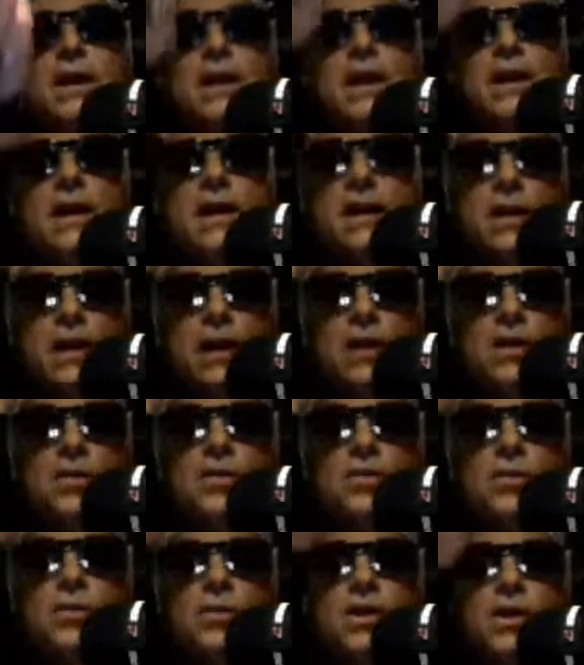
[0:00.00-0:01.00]
And I
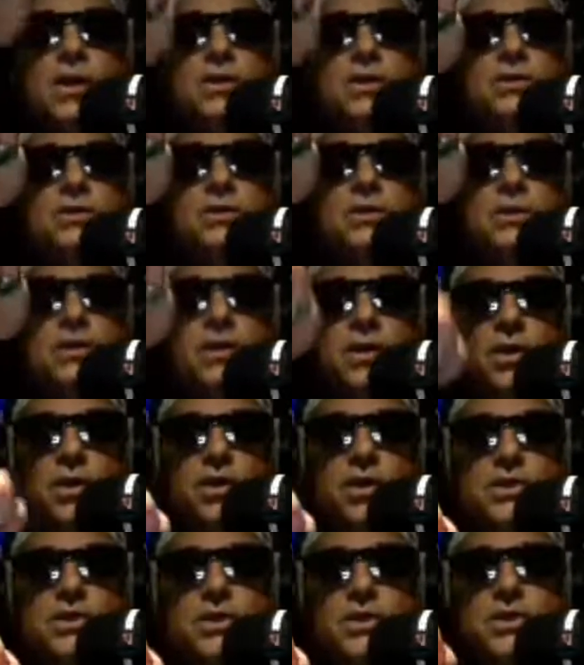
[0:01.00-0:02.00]
want to
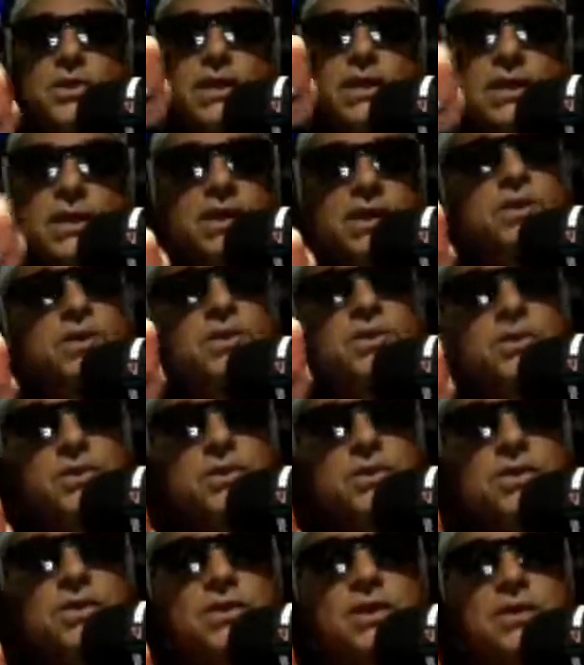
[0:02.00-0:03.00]
encourage you to get in your
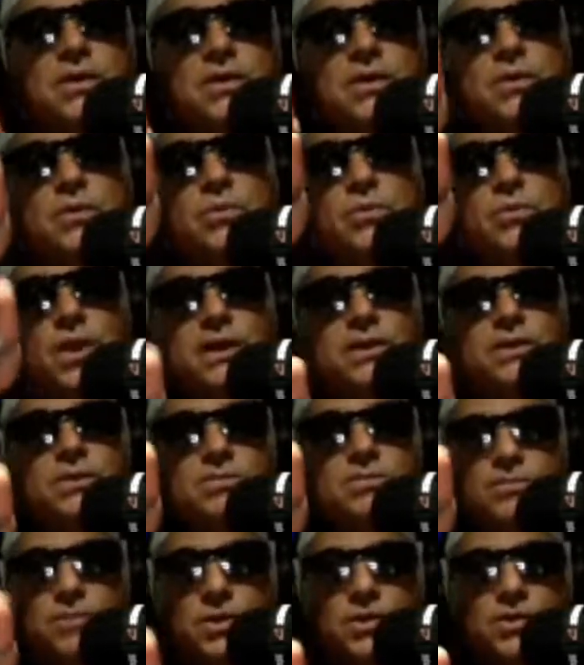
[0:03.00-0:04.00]
studio and write
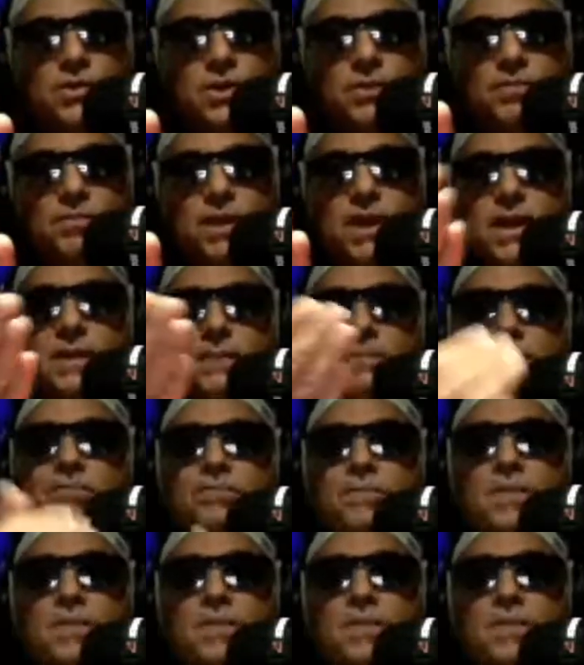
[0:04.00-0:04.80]
some music, man.